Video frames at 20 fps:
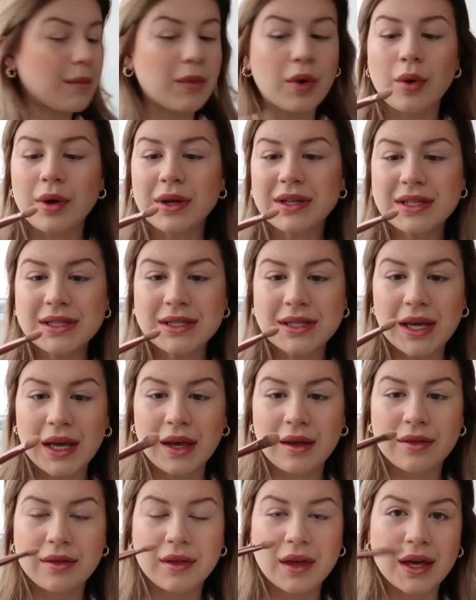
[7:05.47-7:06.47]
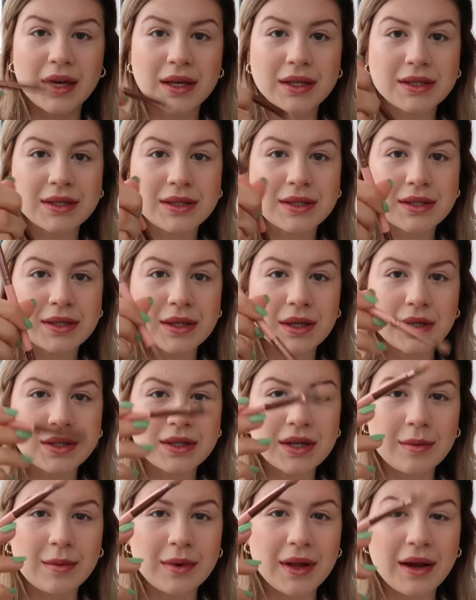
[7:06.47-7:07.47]
I'm going to take this
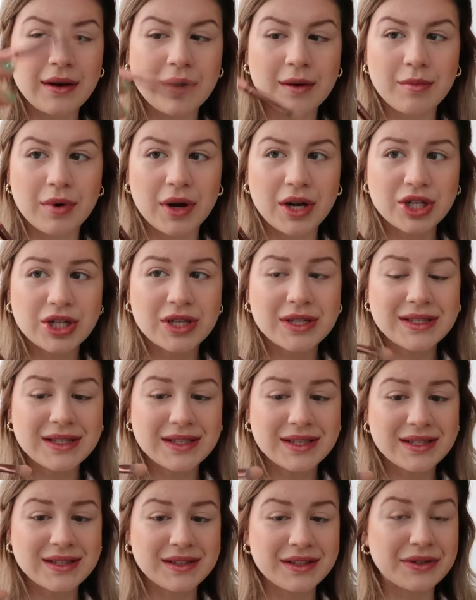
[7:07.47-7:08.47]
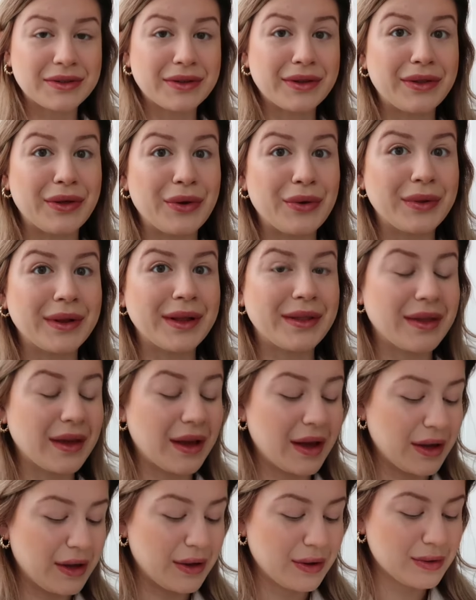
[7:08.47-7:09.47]
double-ended brush because this is literally the only
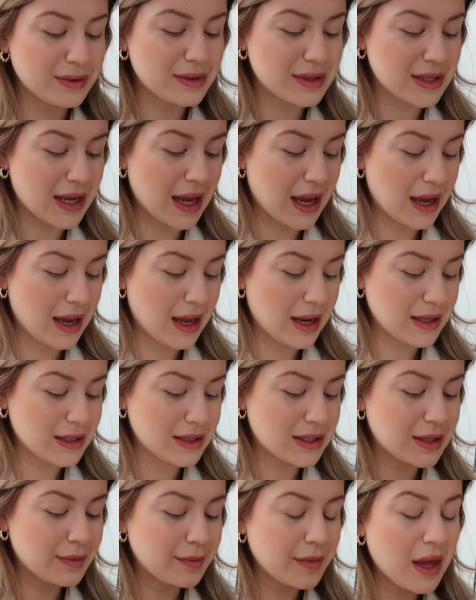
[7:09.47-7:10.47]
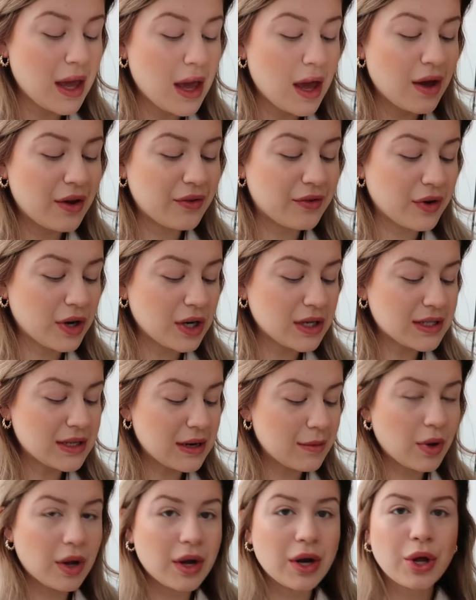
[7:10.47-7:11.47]
thing I use. And first
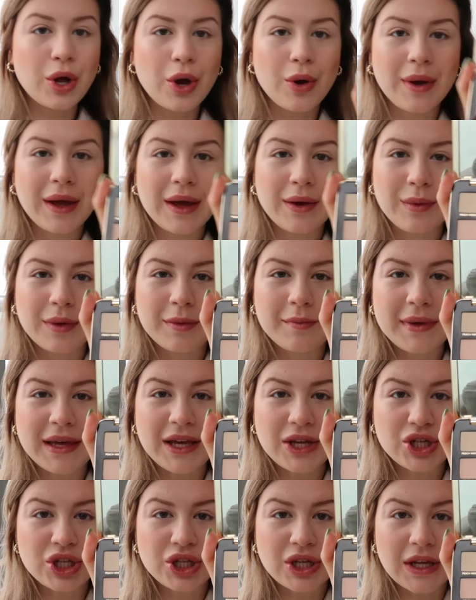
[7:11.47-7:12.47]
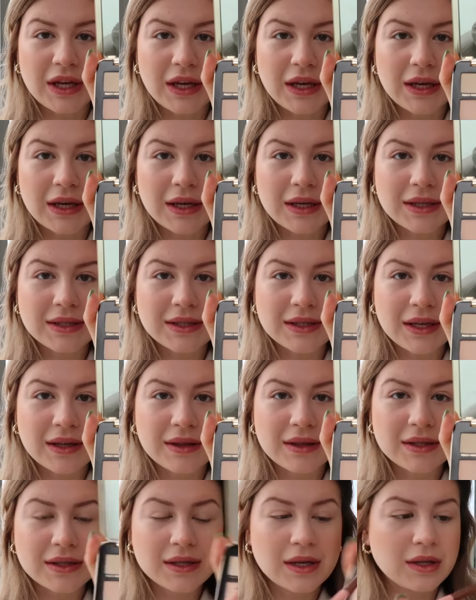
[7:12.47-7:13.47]
I'm gonna go in with Peach Tea. It's
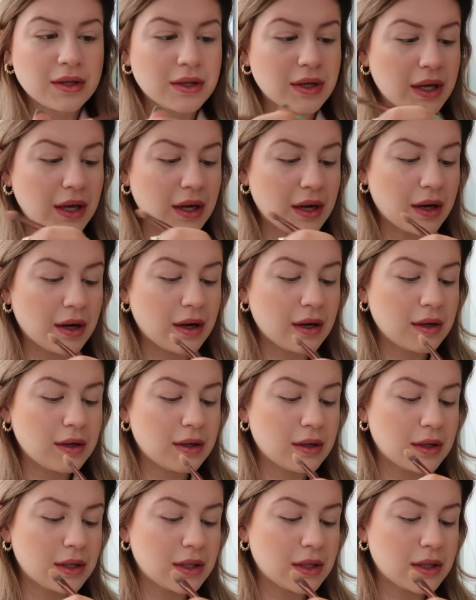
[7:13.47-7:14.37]
like this color here.